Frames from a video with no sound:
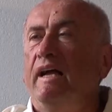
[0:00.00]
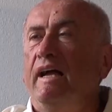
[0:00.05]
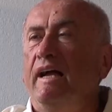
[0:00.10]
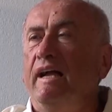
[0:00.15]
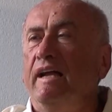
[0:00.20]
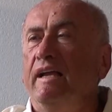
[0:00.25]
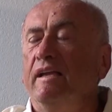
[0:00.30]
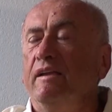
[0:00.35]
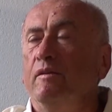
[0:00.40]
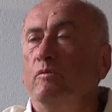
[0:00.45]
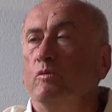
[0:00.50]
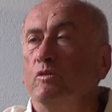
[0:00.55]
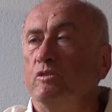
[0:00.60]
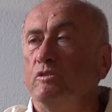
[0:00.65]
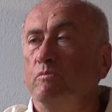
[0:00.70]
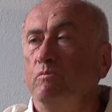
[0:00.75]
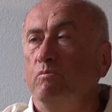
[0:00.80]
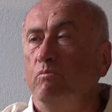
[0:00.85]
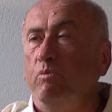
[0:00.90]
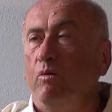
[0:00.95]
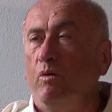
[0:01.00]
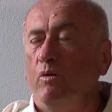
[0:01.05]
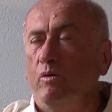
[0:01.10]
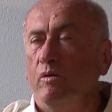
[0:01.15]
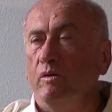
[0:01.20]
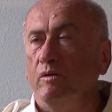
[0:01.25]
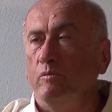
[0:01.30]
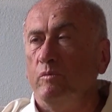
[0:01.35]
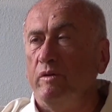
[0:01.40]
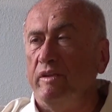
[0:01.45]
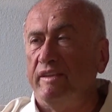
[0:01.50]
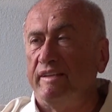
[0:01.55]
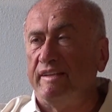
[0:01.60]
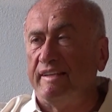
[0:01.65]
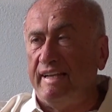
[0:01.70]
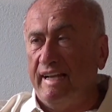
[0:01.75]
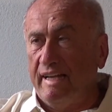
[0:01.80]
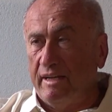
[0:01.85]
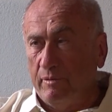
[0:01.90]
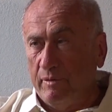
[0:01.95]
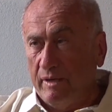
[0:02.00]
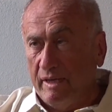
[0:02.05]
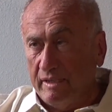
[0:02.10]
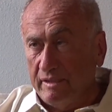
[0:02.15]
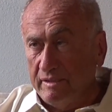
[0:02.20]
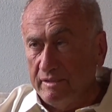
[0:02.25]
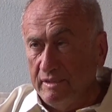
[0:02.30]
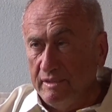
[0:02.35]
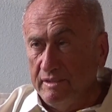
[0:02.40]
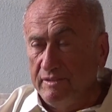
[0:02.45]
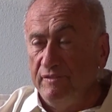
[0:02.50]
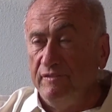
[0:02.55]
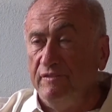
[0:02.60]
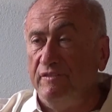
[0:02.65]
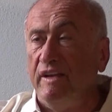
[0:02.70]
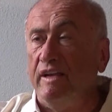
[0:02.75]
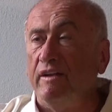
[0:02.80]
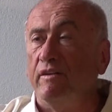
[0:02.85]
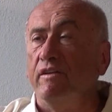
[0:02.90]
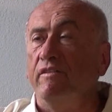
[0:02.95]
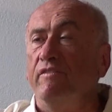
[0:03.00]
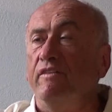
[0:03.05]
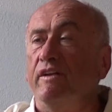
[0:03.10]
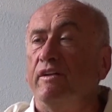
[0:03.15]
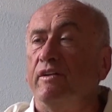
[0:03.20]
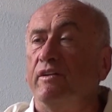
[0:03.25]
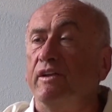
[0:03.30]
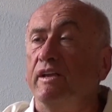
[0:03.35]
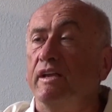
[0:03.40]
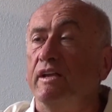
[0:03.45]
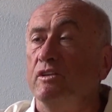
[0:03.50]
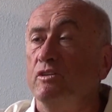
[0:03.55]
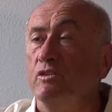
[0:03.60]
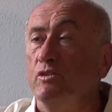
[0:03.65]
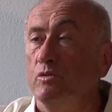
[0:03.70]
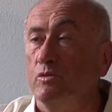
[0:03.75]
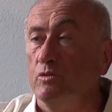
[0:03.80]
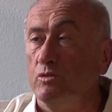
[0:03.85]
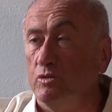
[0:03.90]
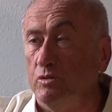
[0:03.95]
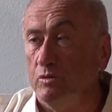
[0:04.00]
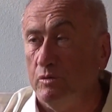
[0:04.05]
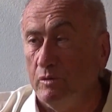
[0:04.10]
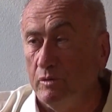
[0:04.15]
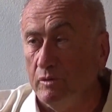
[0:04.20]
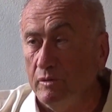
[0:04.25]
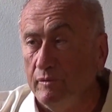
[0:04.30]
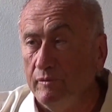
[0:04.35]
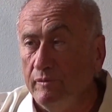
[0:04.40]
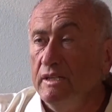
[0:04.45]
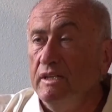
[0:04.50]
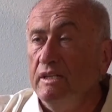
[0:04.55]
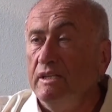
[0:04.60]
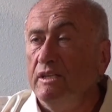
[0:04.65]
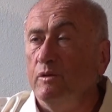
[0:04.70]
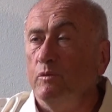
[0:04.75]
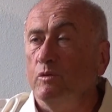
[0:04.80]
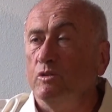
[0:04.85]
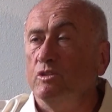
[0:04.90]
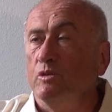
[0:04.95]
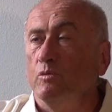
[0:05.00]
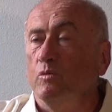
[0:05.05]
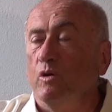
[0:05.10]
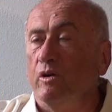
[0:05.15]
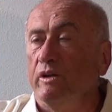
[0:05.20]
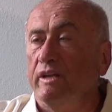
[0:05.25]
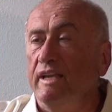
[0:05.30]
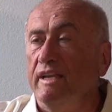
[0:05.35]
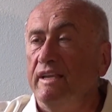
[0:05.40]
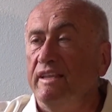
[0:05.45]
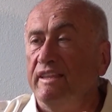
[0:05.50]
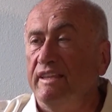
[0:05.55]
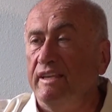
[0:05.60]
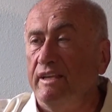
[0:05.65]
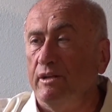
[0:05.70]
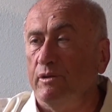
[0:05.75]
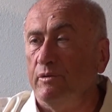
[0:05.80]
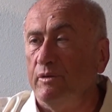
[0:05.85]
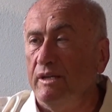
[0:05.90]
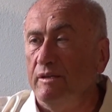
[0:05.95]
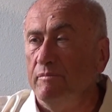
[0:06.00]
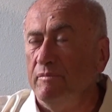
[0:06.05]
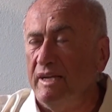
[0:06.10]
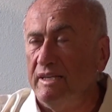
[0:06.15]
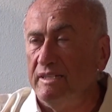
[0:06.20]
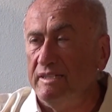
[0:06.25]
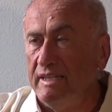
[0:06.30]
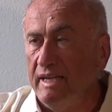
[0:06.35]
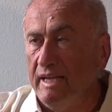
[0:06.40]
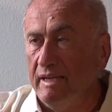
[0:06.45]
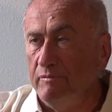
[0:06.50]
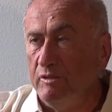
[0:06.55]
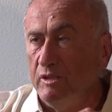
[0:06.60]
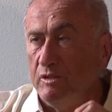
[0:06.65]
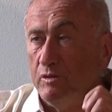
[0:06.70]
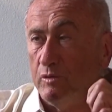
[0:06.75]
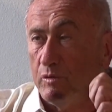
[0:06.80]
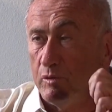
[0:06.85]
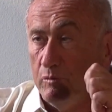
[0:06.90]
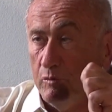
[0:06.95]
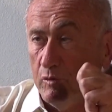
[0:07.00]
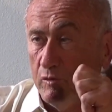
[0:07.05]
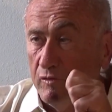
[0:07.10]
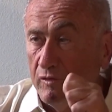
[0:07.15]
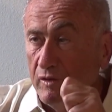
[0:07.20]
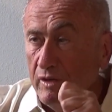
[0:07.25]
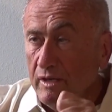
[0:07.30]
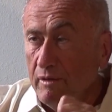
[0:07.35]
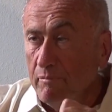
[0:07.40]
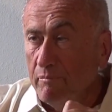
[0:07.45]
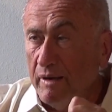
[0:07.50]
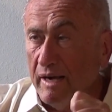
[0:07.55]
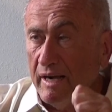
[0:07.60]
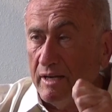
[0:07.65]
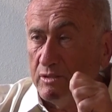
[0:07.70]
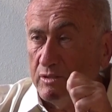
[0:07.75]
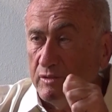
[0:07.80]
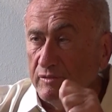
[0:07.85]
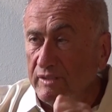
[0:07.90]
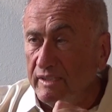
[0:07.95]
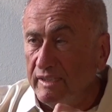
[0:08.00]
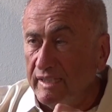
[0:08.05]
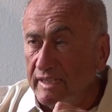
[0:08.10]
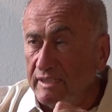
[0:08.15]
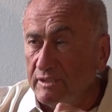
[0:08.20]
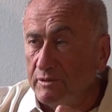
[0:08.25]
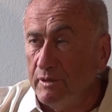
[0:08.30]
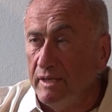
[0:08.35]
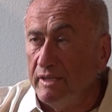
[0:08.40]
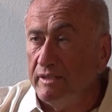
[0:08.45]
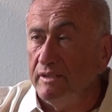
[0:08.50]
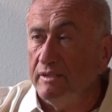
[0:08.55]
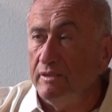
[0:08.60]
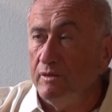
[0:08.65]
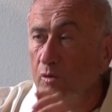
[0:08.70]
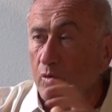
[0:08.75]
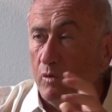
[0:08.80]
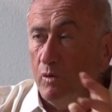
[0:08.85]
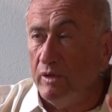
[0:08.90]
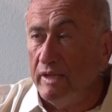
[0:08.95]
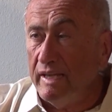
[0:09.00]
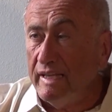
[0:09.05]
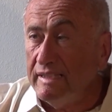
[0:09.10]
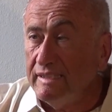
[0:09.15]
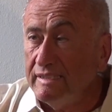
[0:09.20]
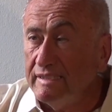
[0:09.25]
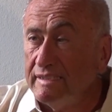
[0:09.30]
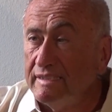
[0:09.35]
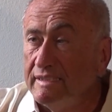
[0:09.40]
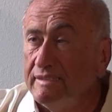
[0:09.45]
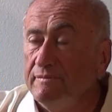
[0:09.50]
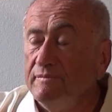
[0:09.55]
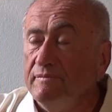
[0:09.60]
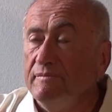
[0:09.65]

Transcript: I was born with cataracts. It's very, very unusual. There was a working theory in my time that you remove parts of the lens rather than the whole lens.